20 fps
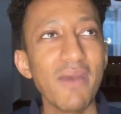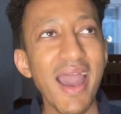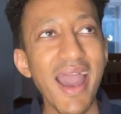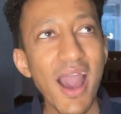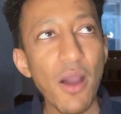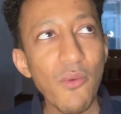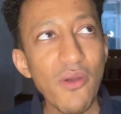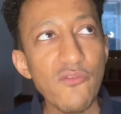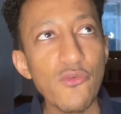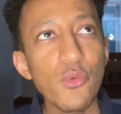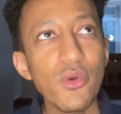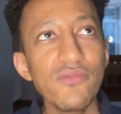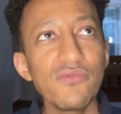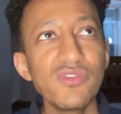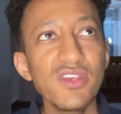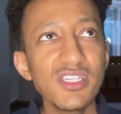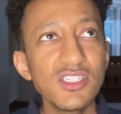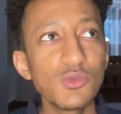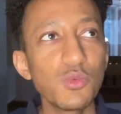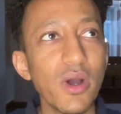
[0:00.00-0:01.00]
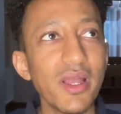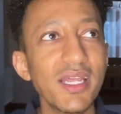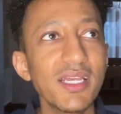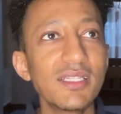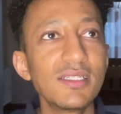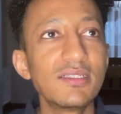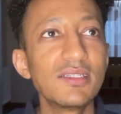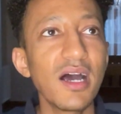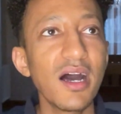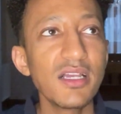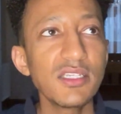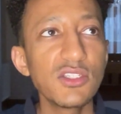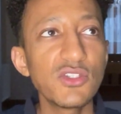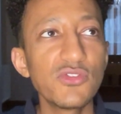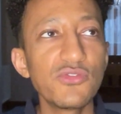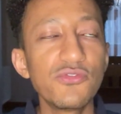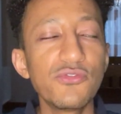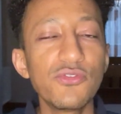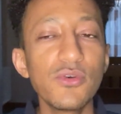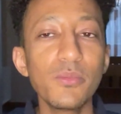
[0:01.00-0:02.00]
However, with this one, it does,
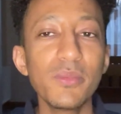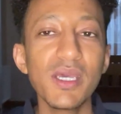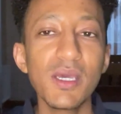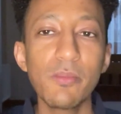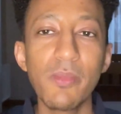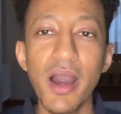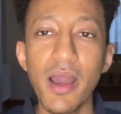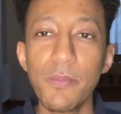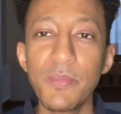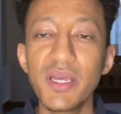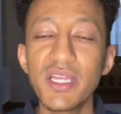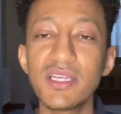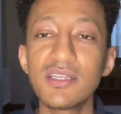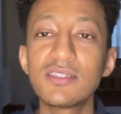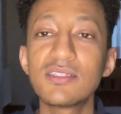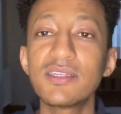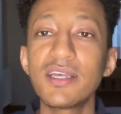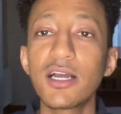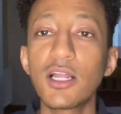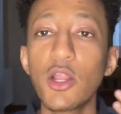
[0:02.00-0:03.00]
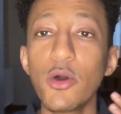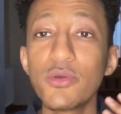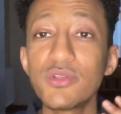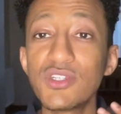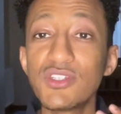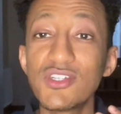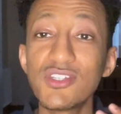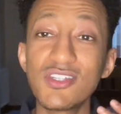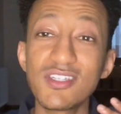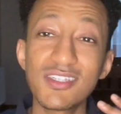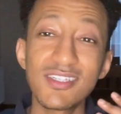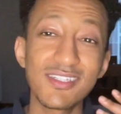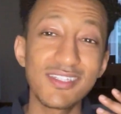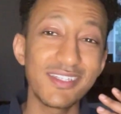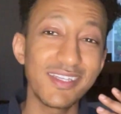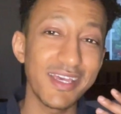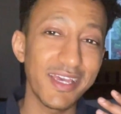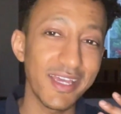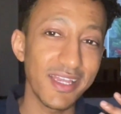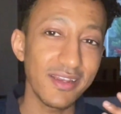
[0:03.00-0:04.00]
for me, in my opinion, sit closer to the
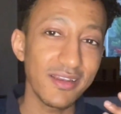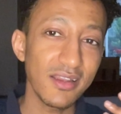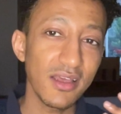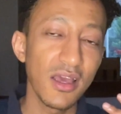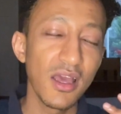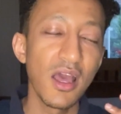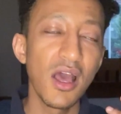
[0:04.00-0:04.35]
skin.